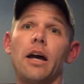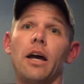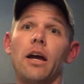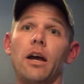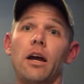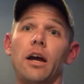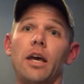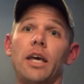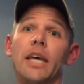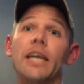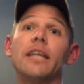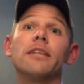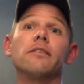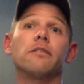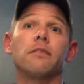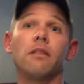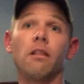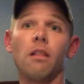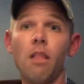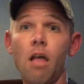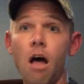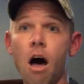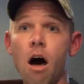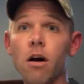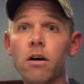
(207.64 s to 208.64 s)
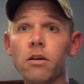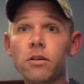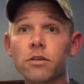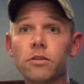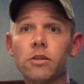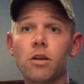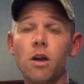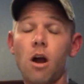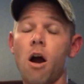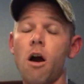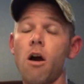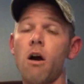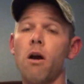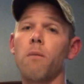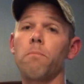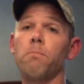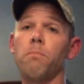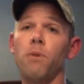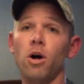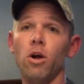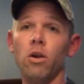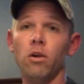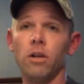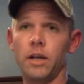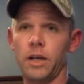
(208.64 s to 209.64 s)
his lungs are
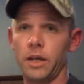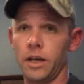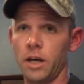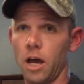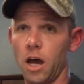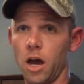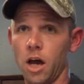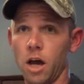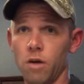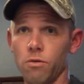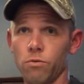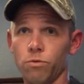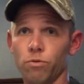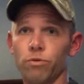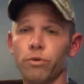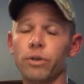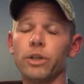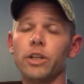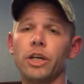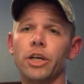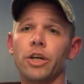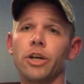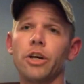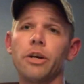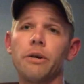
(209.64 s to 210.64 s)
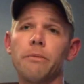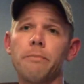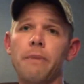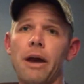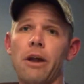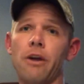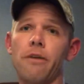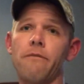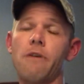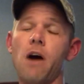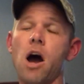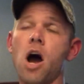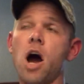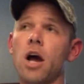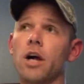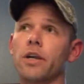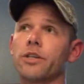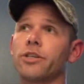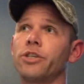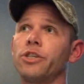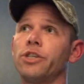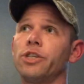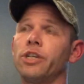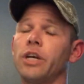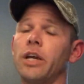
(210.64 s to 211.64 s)
pulling a really good amount of
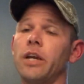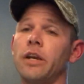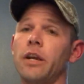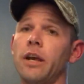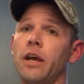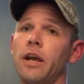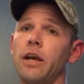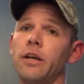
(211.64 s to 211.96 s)
oxygen.